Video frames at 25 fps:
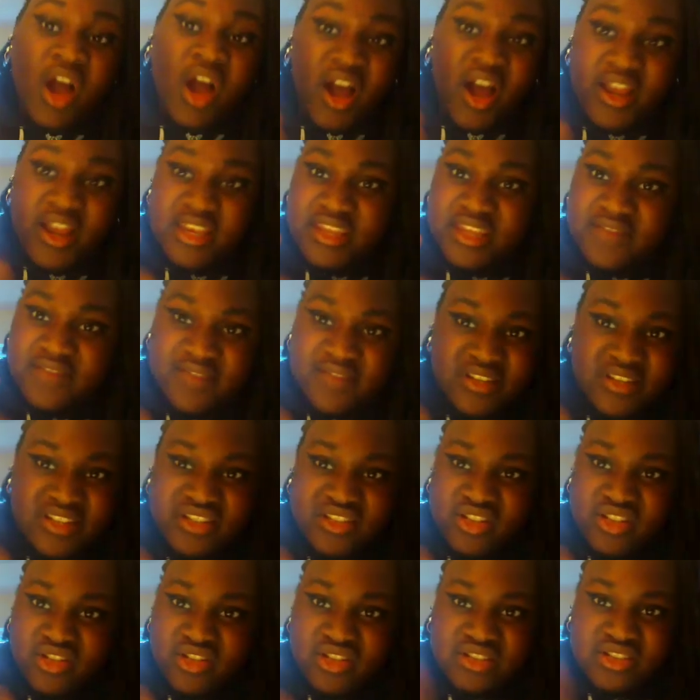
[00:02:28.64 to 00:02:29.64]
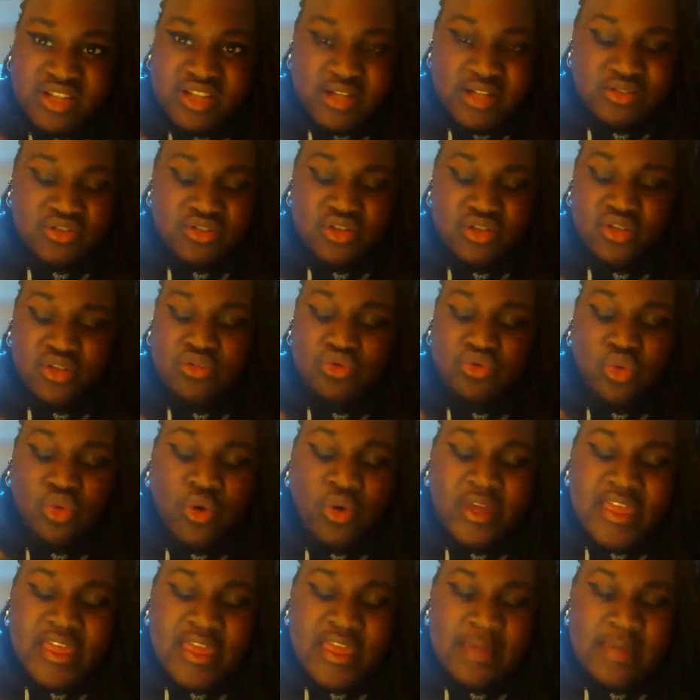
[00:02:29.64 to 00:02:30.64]
I didn't even need to look down to know the
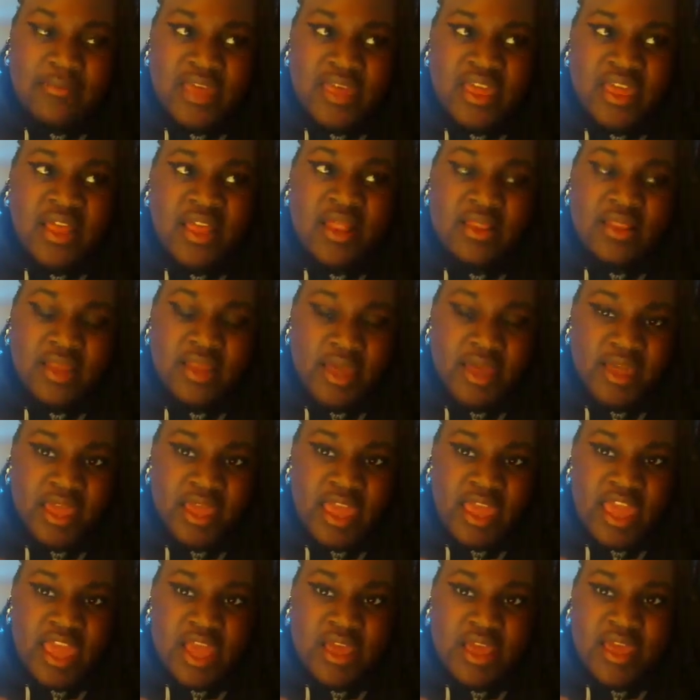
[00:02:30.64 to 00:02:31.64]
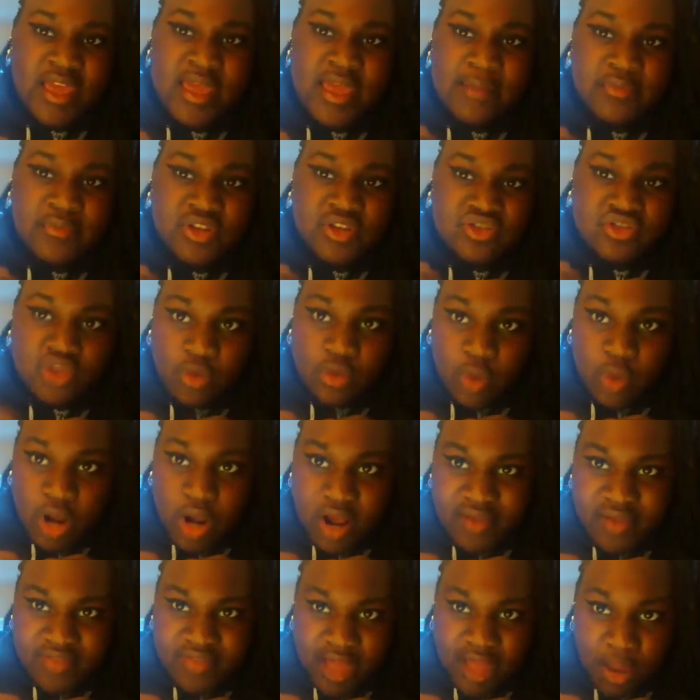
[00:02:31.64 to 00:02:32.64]
door hit me. Like, it hit me so
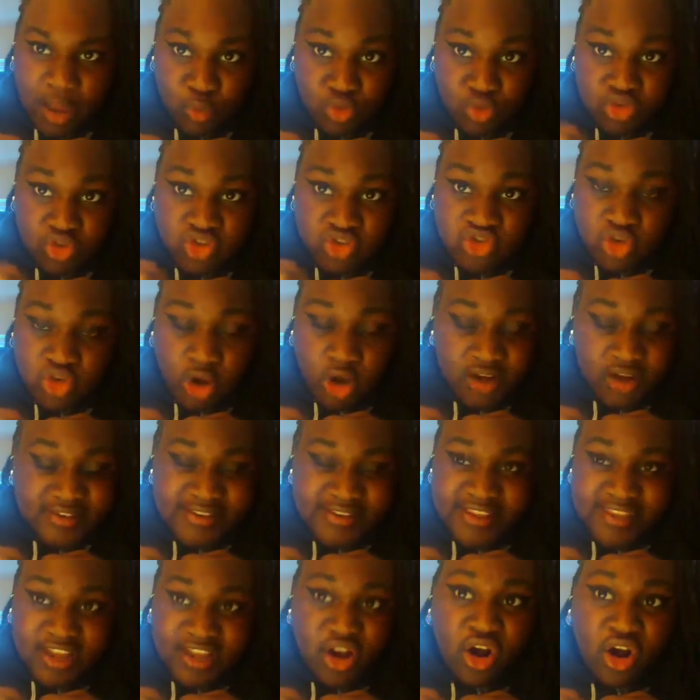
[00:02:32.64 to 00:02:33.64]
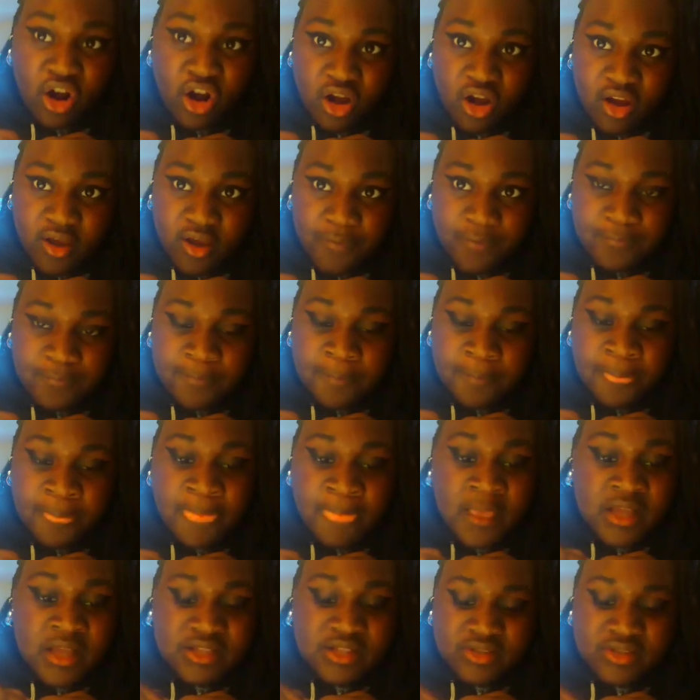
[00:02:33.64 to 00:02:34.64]
hard that I was shocked. It hurt.
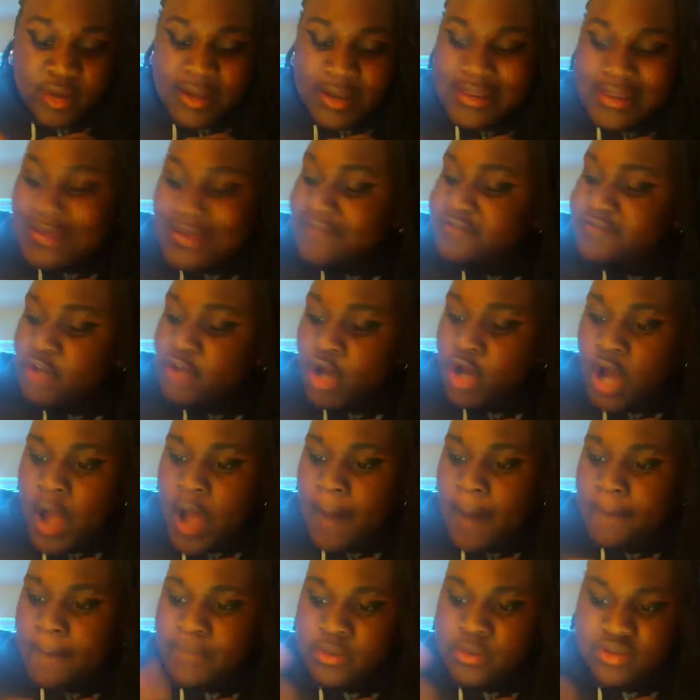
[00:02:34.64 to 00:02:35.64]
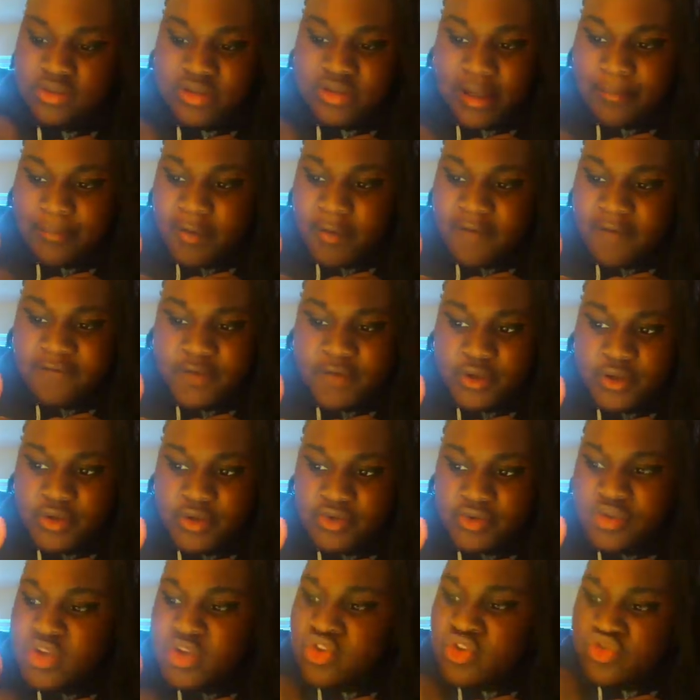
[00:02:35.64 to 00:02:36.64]
So I left the hub, pulled out my
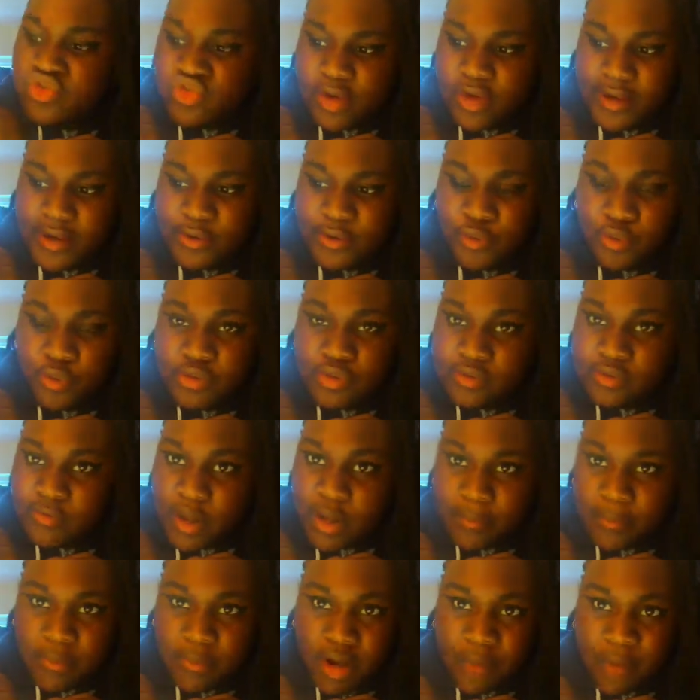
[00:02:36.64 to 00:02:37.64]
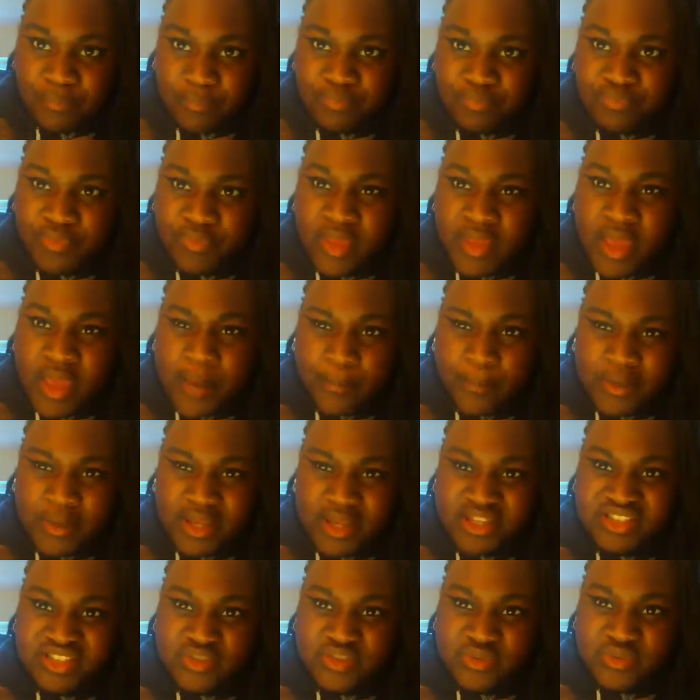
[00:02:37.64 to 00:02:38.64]
phone, tried calling my mum, but
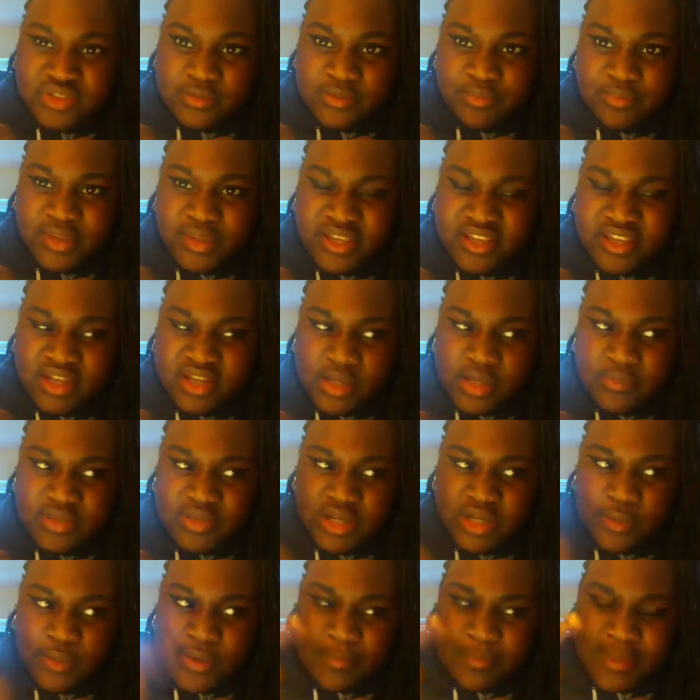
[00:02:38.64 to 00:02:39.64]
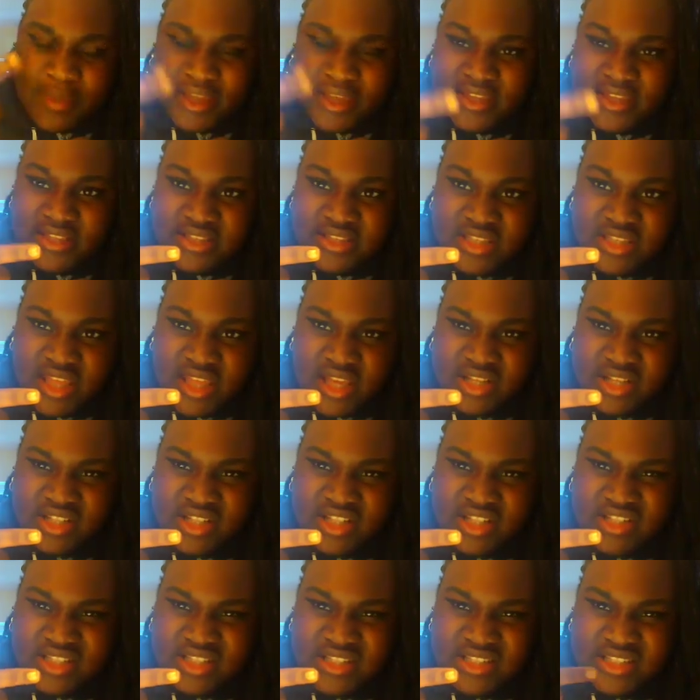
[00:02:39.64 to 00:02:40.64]
like she wasn't picking up. Then I went back into there because I
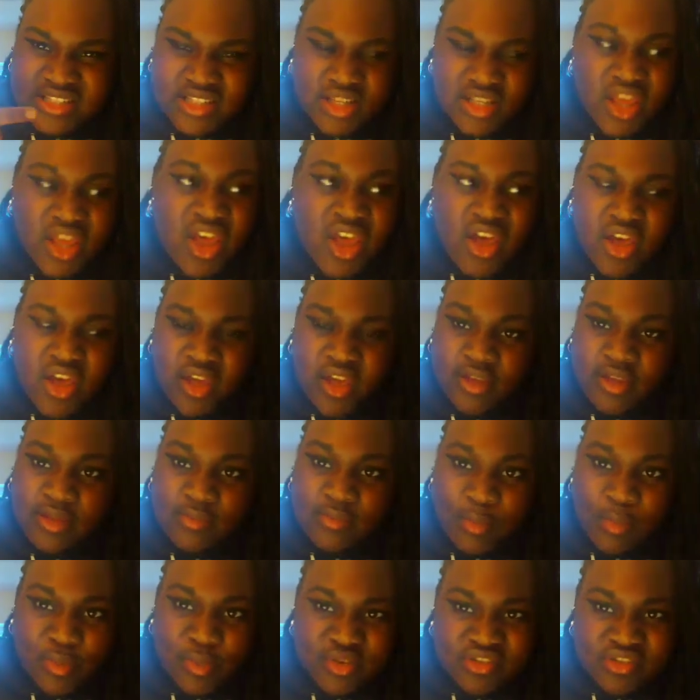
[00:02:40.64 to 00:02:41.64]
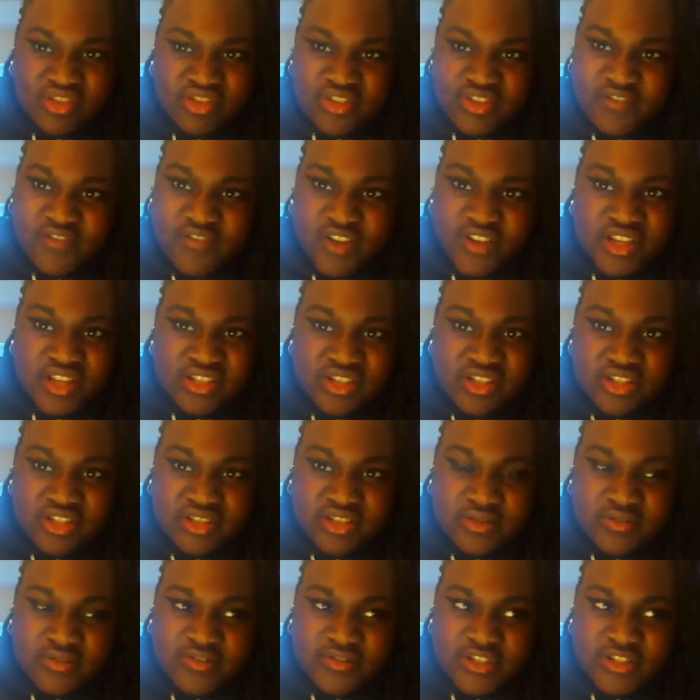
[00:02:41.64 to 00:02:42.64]
was thinking, okay, my brother's on the phone. He's on
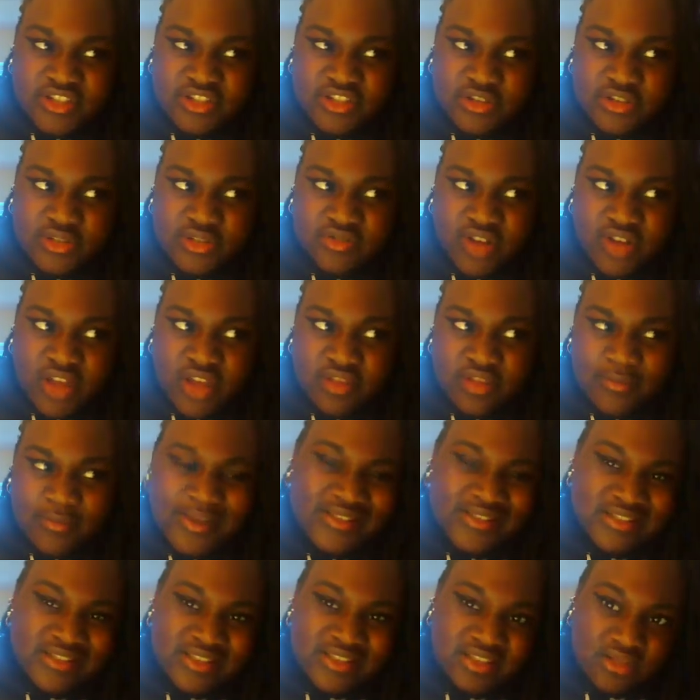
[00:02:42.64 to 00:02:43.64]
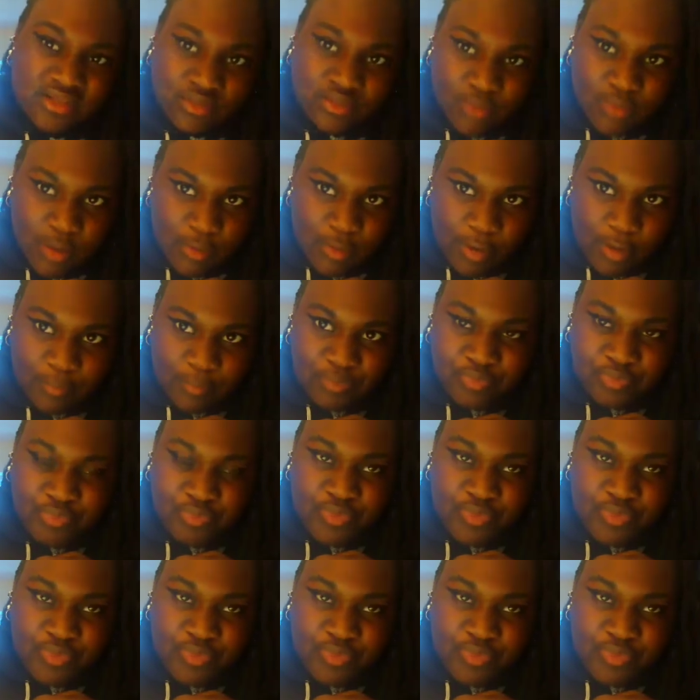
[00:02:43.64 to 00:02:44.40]
the phone to rather my sister or my mum.